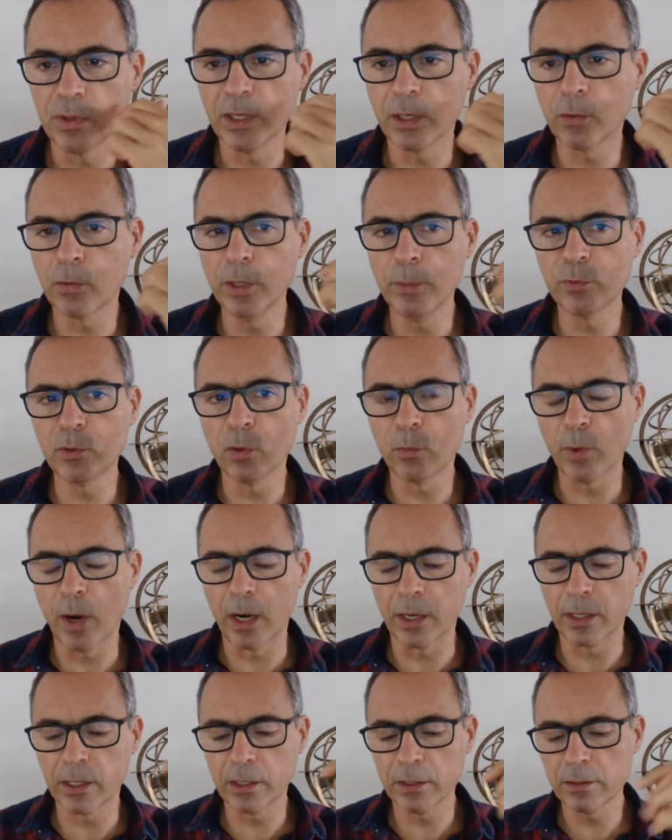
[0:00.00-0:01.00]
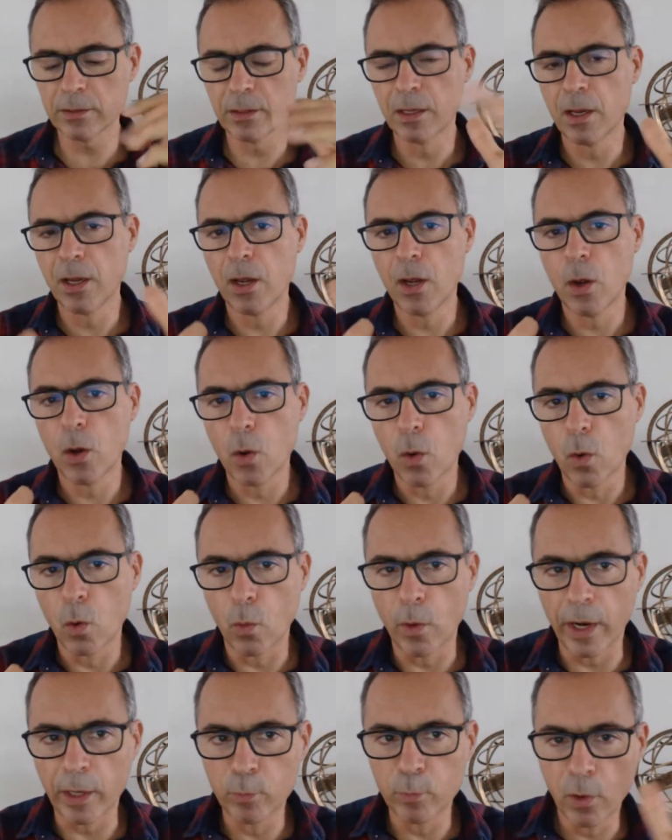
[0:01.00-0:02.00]
the crypto market,
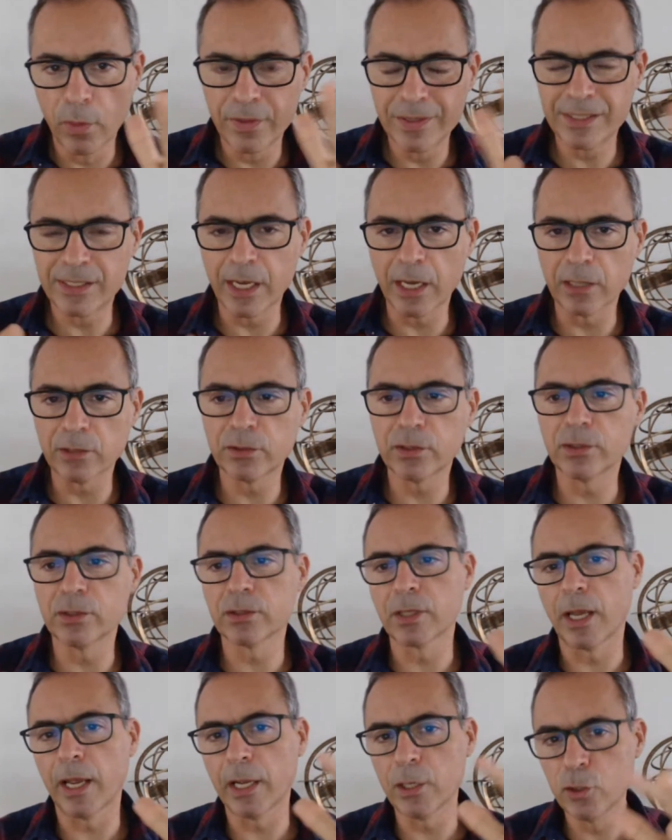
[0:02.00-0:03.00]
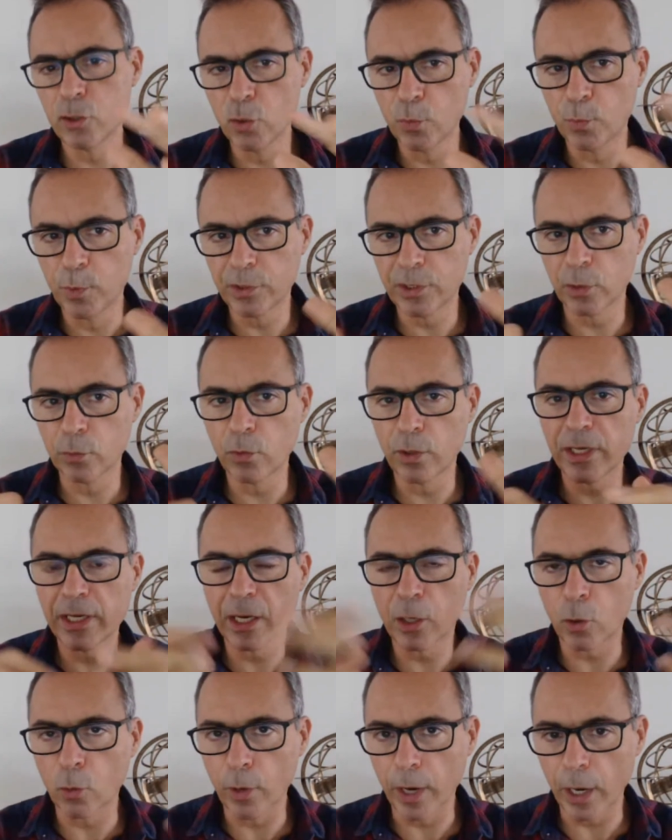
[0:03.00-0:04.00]
when both Saturn and Jupiter were in
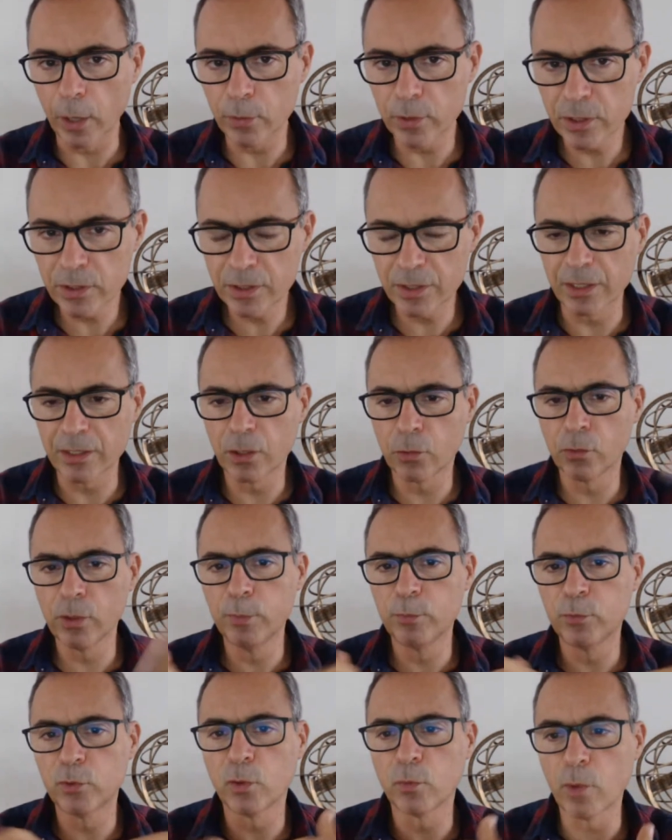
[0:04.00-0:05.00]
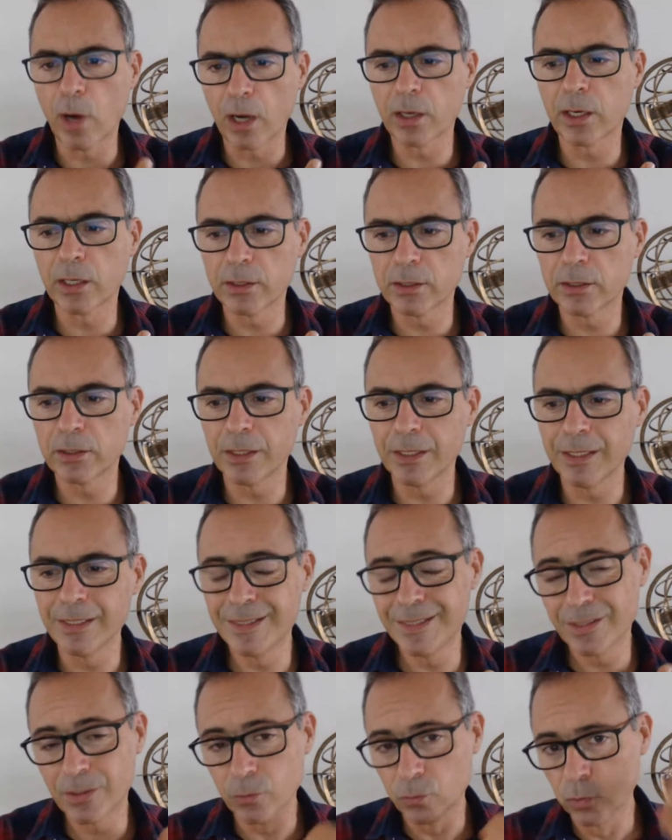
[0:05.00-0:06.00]
Aquarius, and the crypto market,
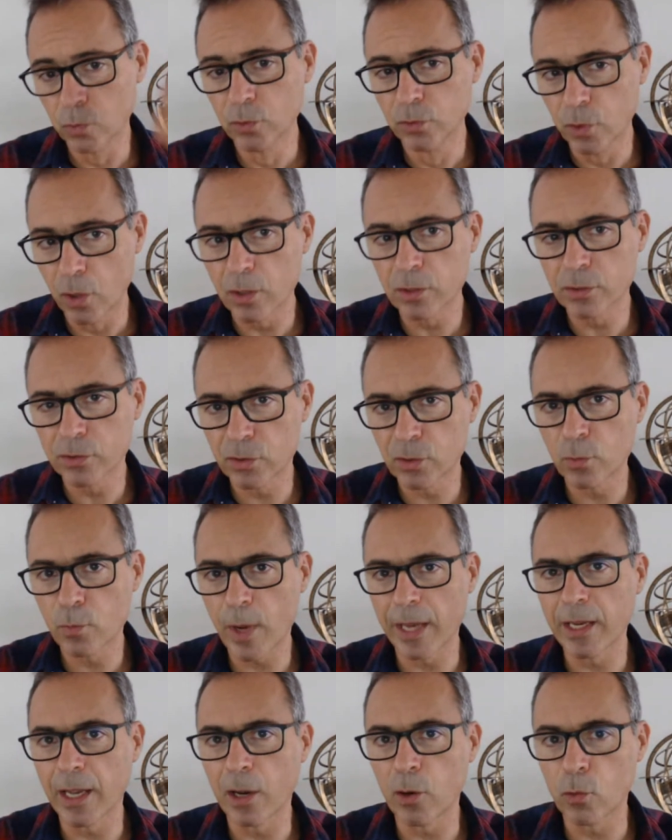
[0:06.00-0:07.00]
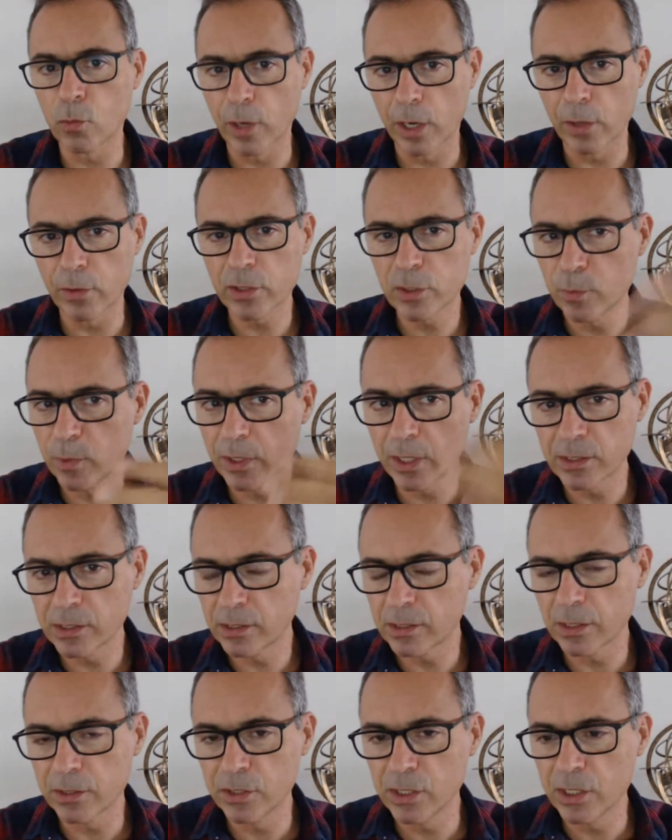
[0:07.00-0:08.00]
it's ruled also by Aquarius because
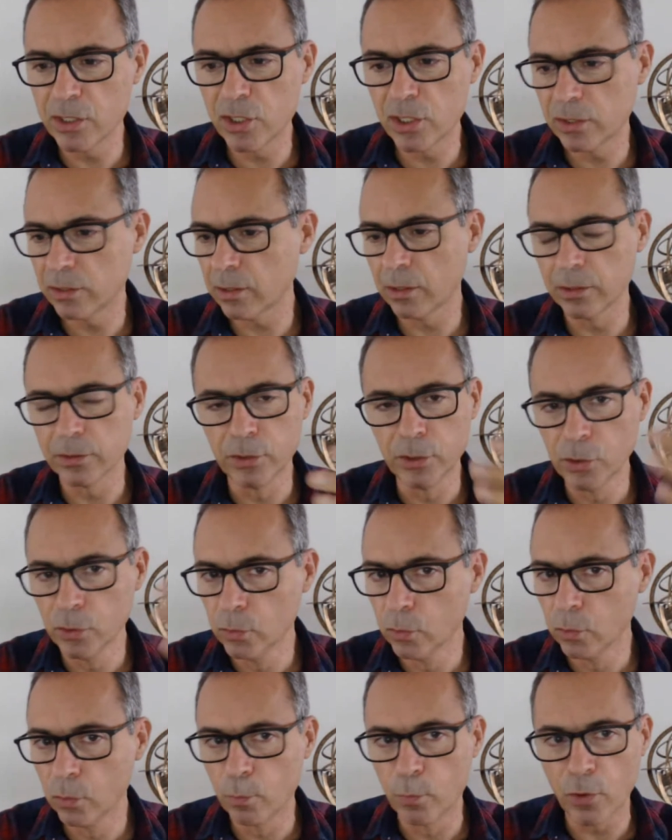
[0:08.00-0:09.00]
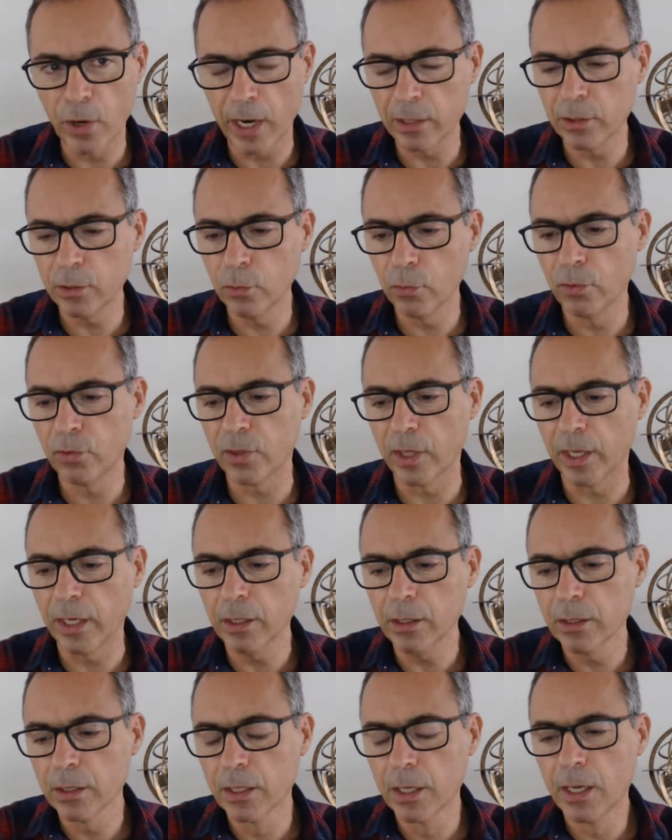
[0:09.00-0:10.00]
it's a digital, brand new thing
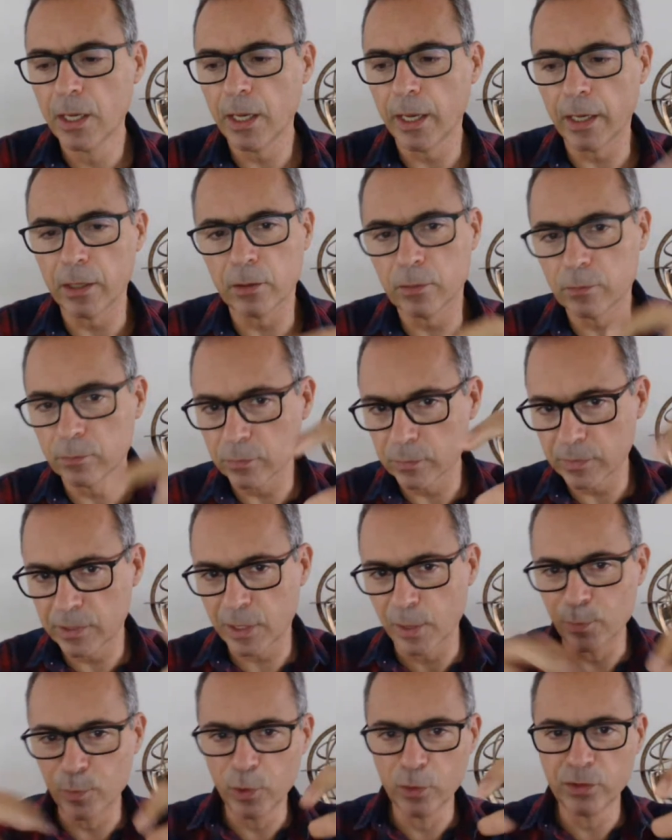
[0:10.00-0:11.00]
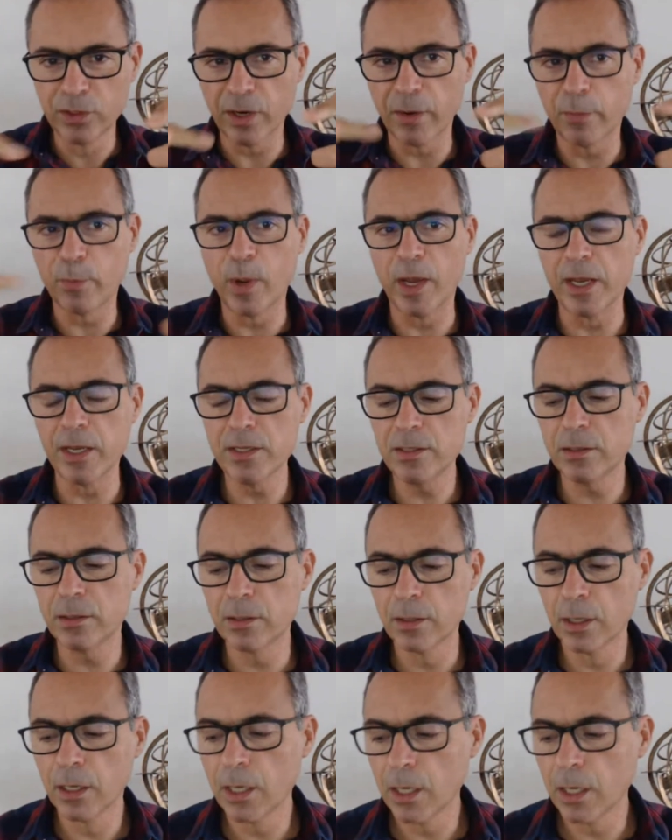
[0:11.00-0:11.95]
and computer based,